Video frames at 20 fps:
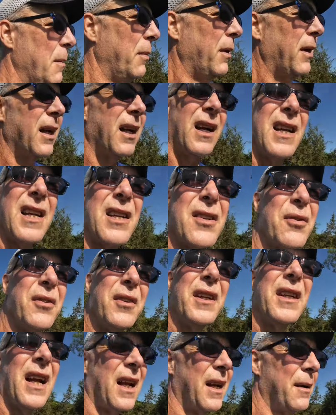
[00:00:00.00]
But uh, it's
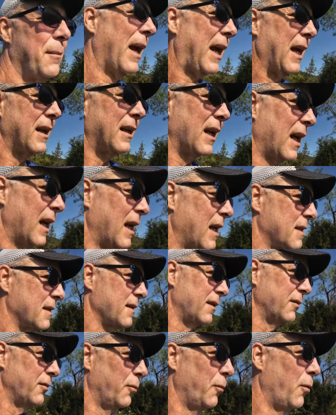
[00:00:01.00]
really not a bad day. It's
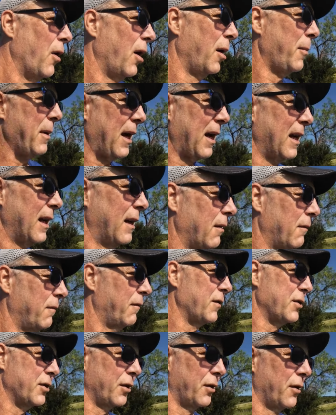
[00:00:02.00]
a little warm out here
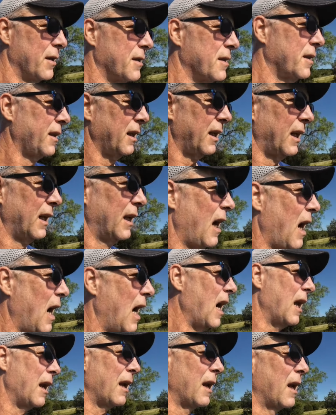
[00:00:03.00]
for sure. It's going to get
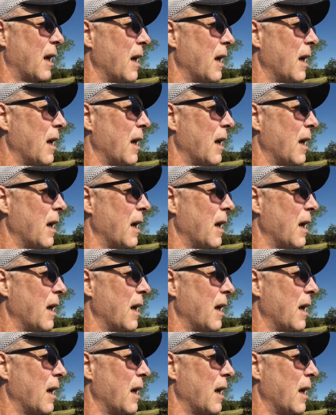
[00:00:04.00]
hot.